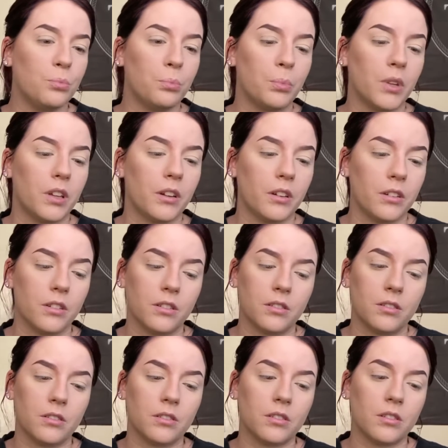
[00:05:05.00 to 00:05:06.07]

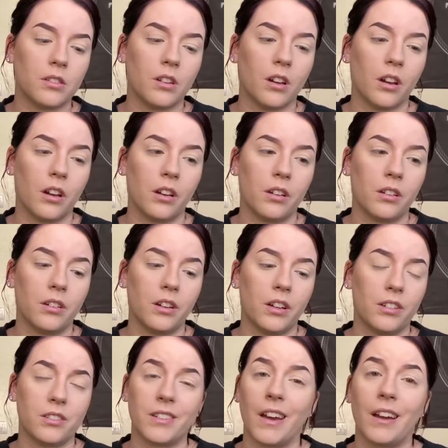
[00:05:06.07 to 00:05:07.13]
because uh, I
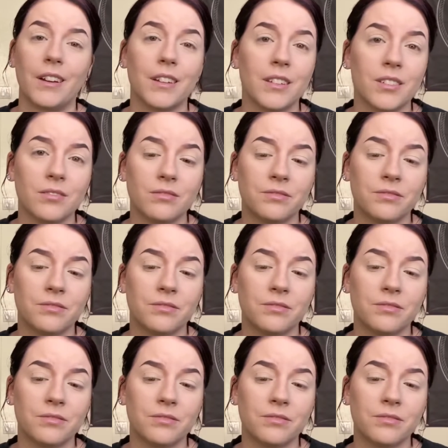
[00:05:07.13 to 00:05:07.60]
just had it.